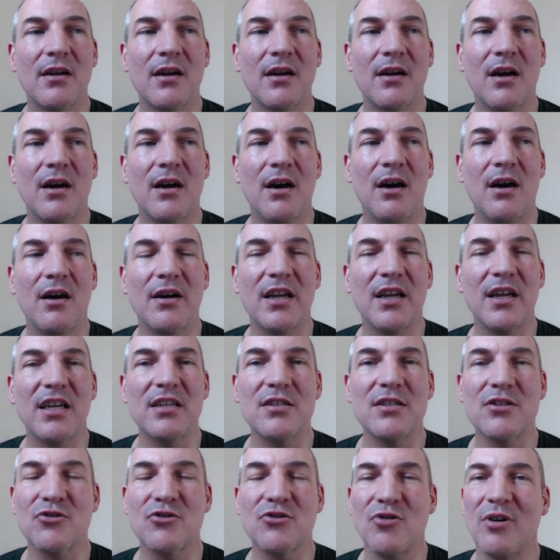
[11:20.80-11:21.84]
I
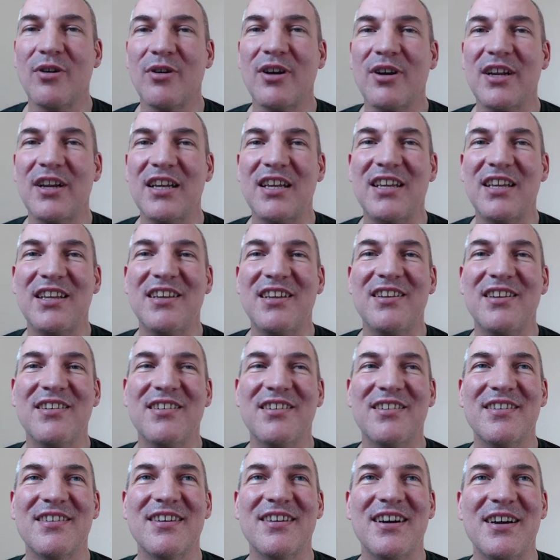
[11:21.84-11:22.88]
strongly
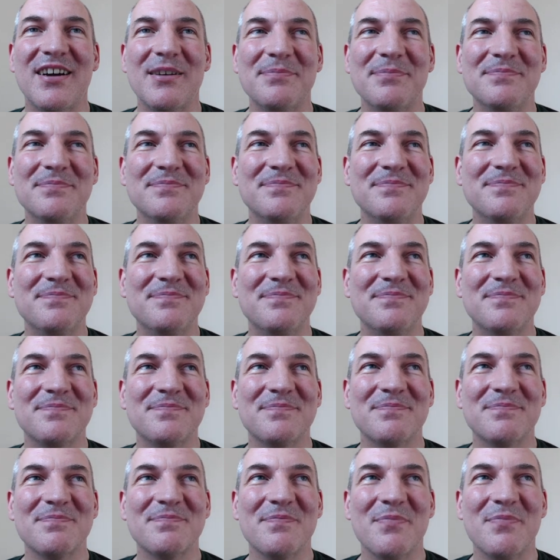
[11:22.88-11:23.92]

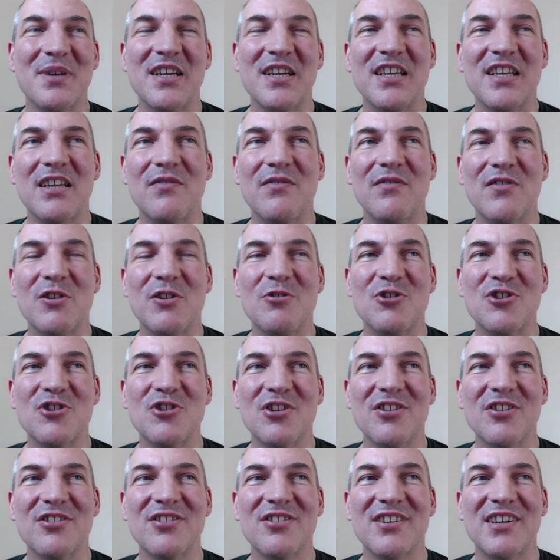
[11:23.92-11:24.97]
believe you
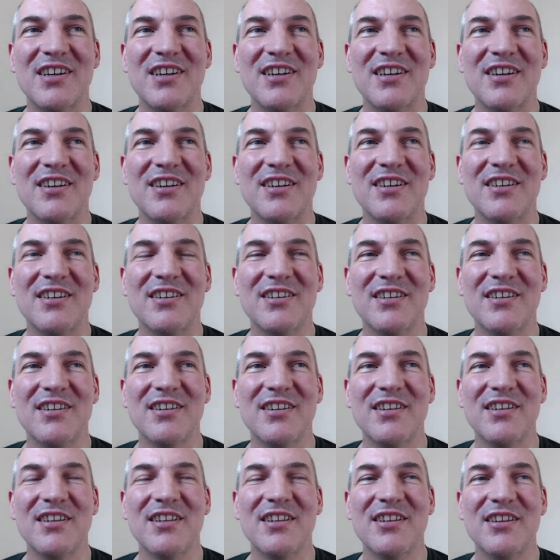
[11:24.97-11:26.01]
should
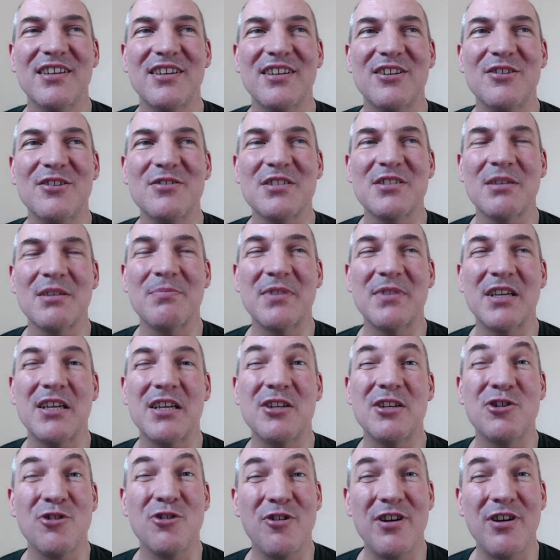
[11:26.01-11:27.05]
do something
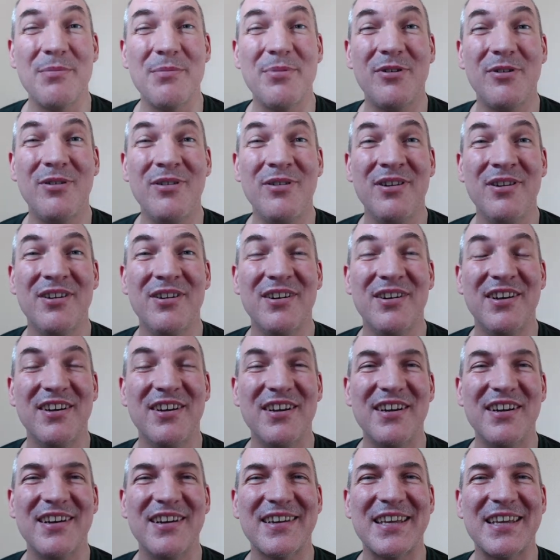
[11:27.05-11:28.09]
enjoyable
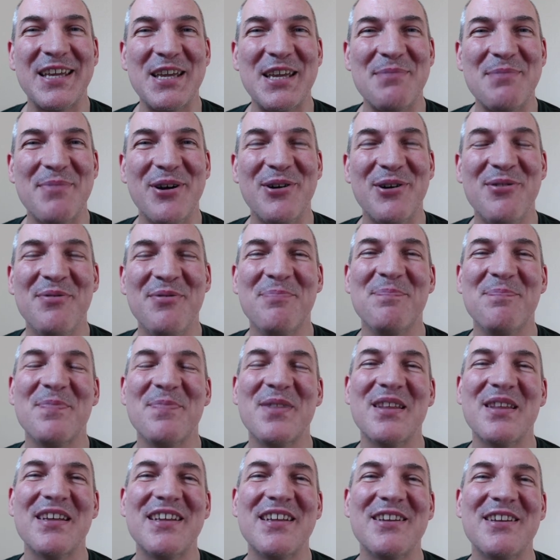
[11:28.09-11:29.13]
at chemo
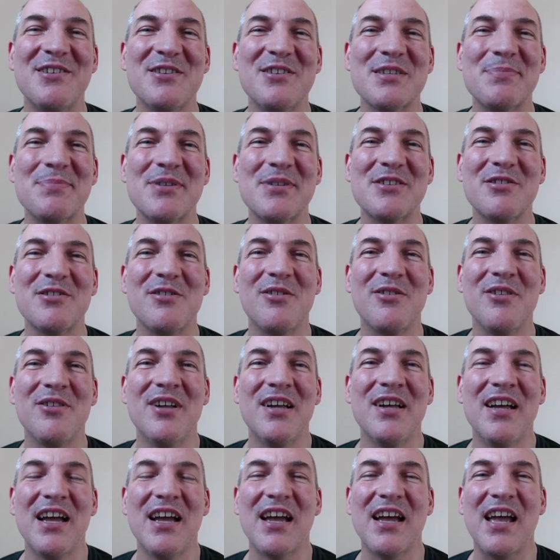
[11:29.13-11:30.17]
in a hospital,
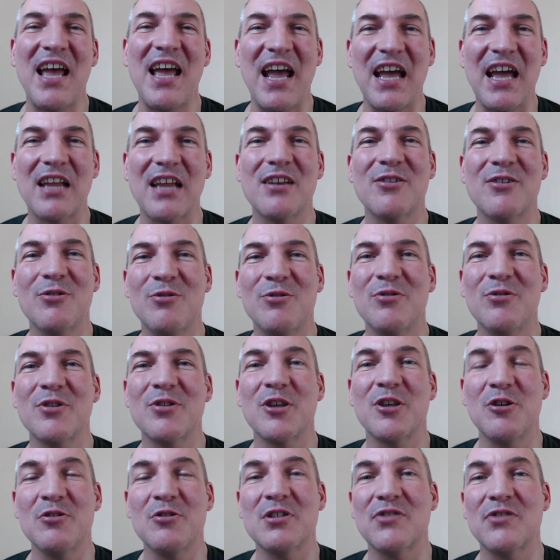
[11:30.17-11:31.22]
and or
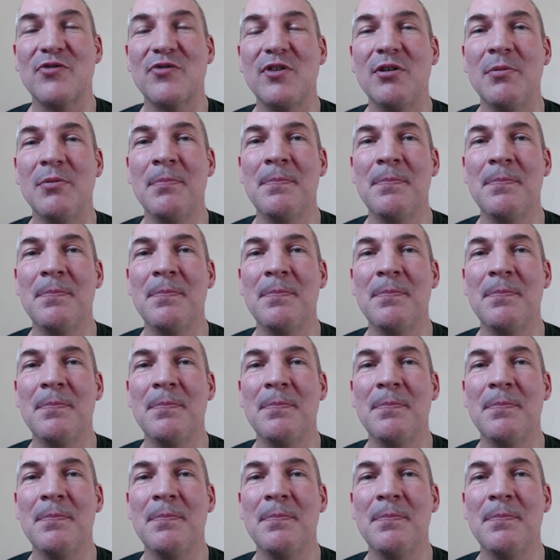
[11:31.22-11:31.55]
useful.